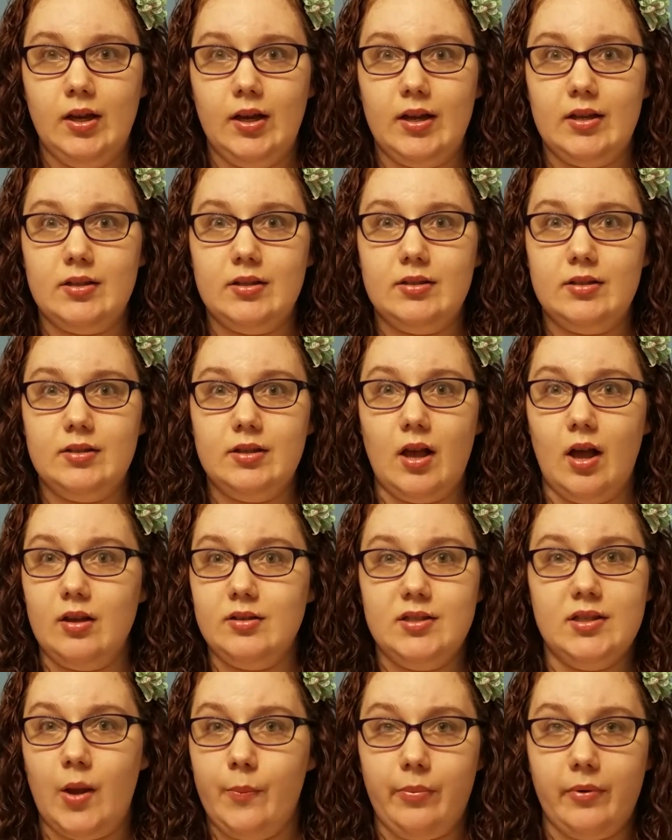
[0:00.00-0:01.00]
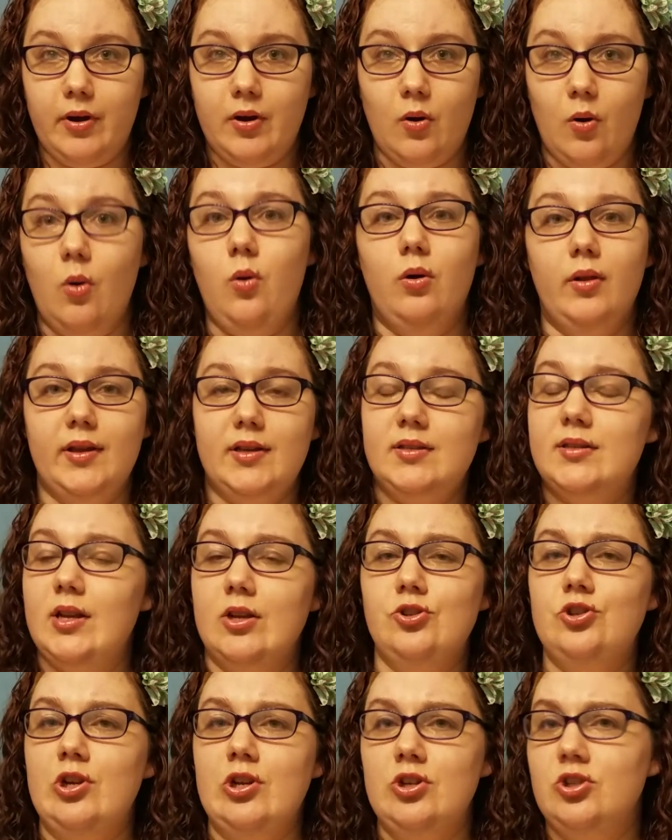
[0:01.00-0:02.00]
a, a separate whole
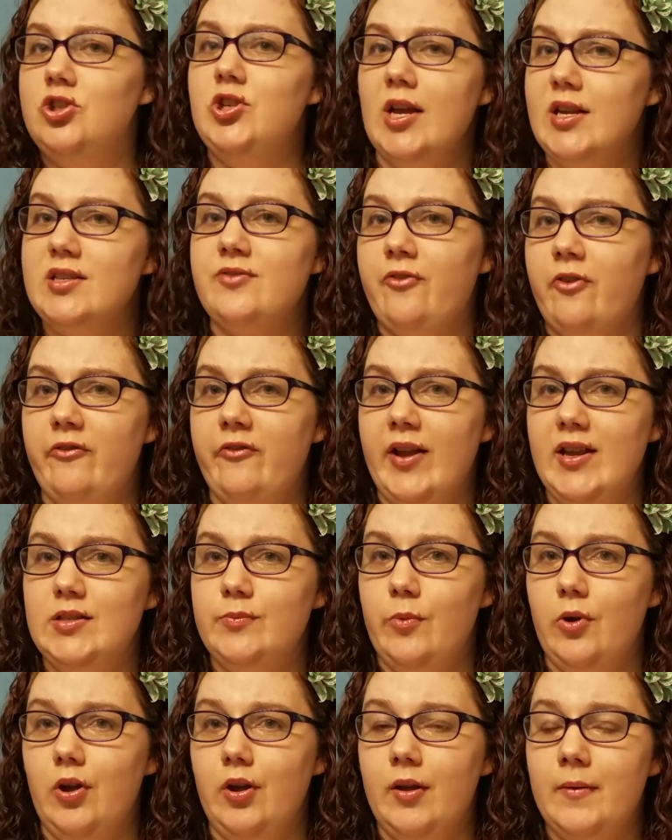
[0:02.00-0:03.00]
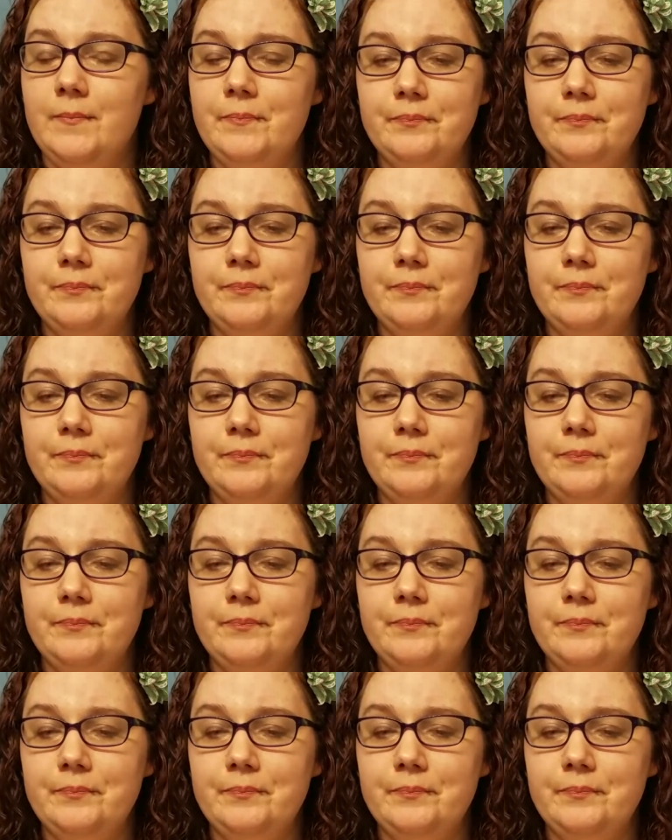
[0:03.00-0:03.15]
extension just for Facebook.